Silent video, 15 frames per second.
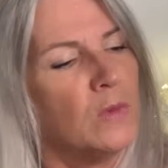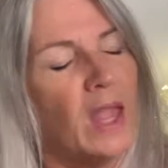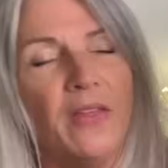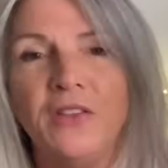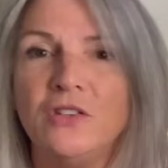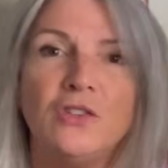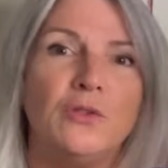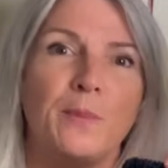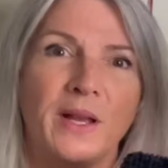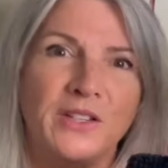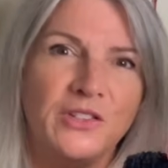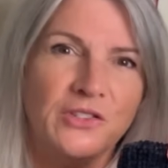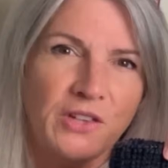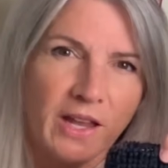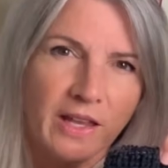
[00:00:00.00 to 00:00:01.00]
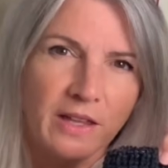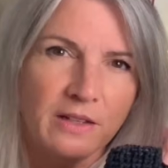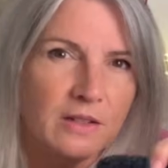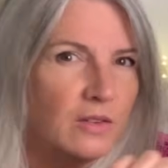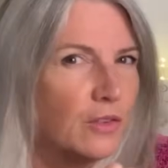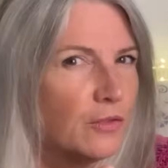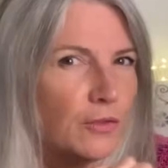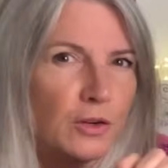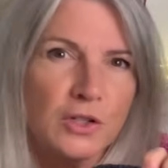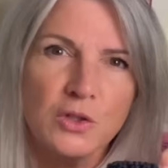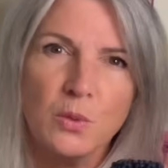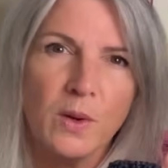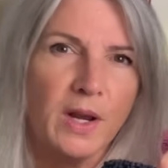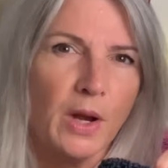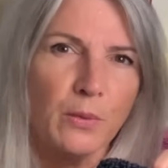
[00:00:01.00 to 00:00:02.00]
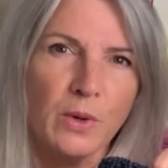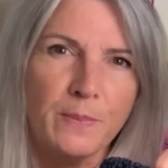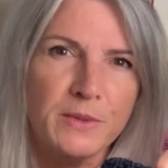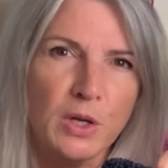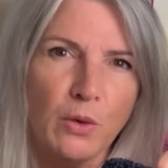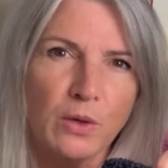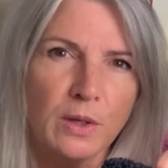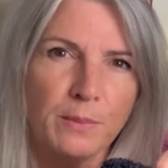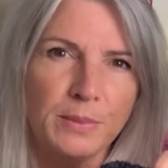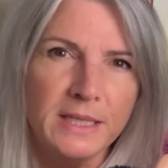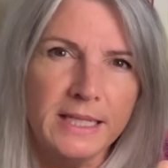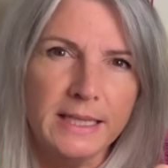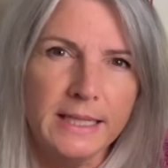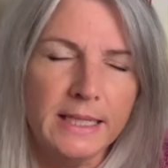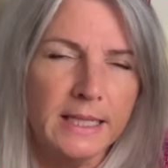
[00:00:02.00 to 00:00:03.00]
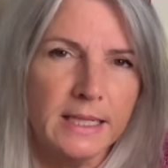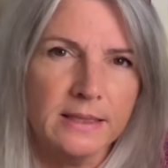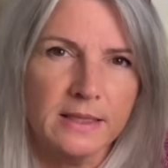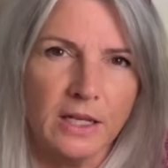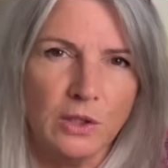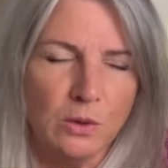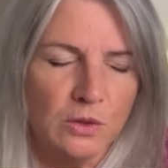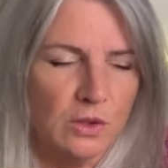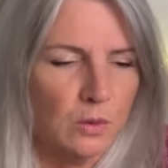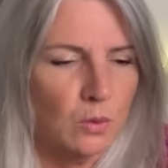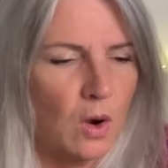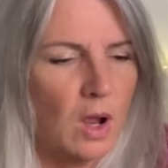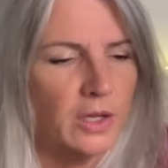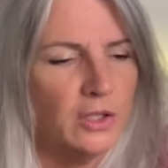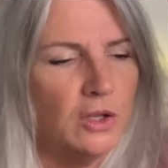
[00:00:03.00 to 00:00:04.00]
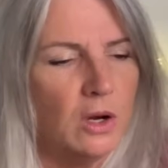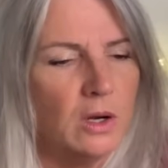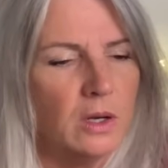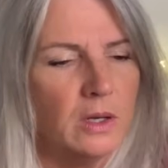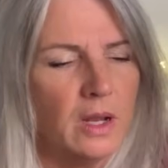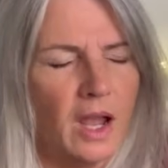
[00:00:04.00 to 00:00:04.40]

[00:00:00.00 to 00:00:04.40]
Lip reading: This is my second. The first one I ripped out completely because I used the wrong yarn.